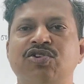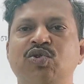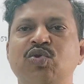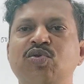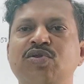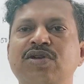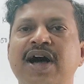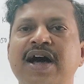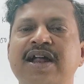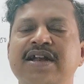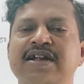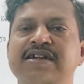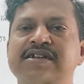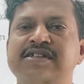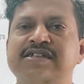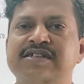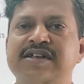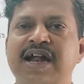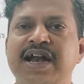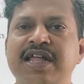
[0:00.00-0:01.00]
two
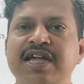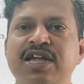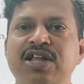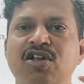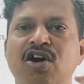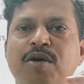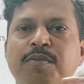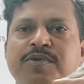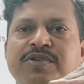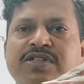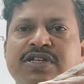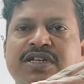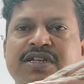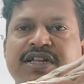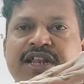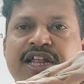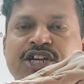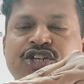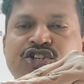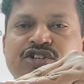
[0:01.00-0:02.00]
runners running in opposite
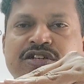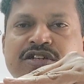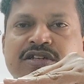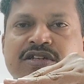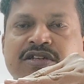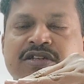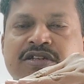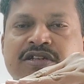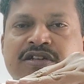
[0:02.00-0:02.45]
direction,